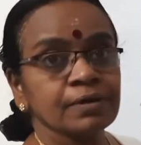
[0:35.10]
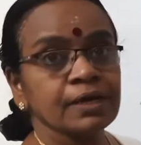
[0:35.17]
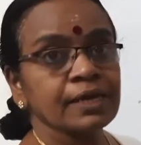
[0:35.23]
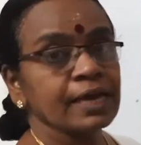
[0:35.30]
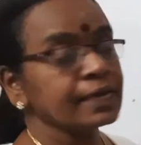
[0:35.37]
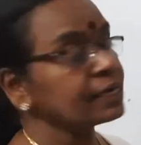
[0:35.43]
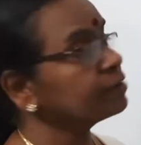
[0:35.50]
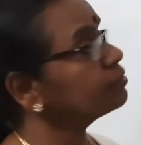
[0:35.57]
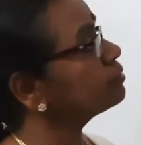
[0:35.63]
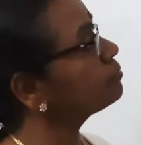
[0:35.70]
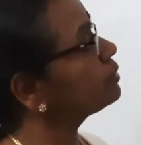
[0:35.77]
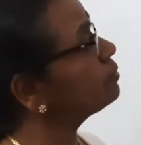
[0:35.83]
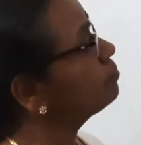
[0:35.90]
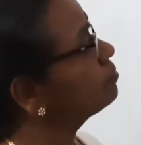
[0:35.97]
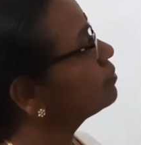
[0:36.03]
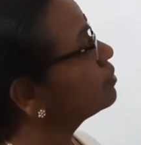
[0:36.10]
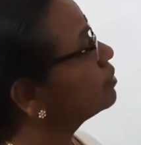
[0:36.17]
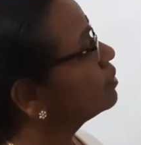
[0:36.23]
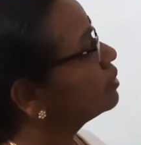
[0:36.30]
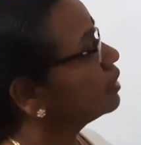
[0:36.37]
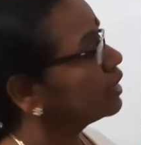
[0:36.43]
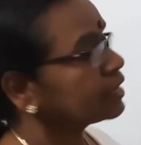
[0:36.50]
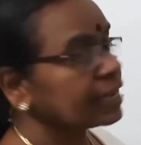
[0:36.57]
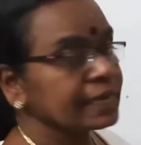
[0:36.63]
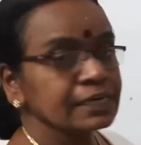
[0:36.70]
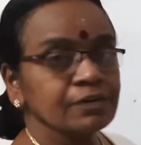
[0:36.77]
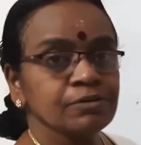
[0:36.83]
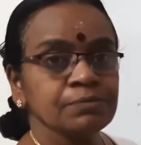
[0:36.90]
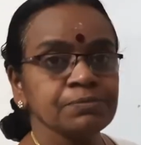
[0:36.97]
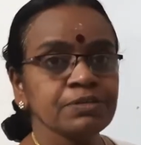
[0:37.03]
a cantilever beam. A
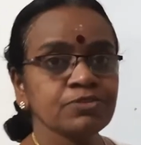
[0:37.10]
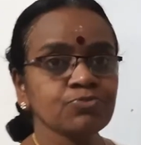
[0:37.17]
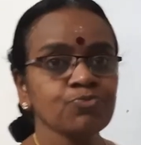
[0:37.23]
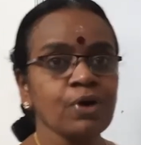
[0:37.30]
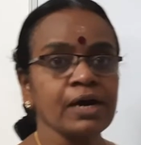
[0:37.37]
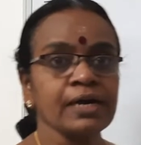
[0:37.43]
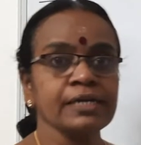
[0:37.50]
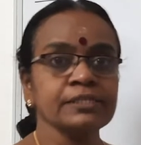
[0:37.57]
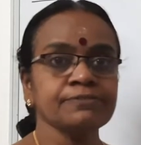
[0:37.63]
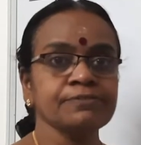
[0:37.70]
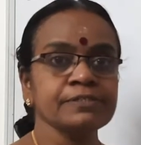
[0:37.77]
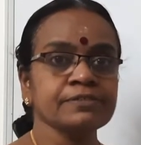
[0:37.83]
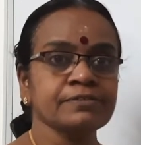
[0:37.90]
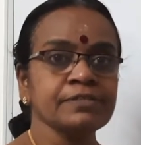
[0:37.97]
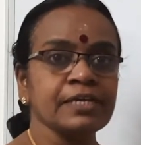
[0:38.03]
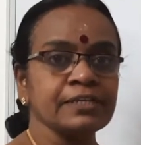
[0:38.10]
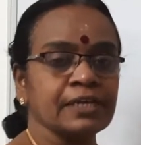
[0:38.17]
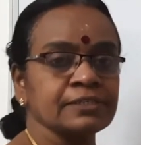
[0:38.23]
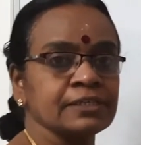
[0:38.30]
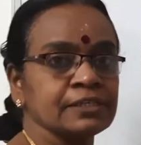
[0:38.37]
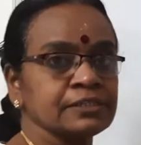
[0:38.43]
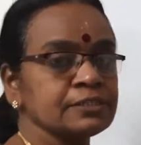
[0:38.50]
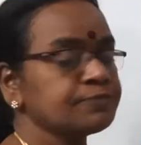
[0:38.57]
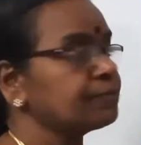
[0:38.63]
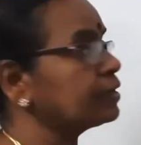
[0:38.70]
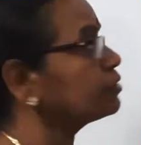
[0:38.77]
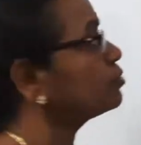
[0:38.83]
cantilever means one end fixed and the other end is free.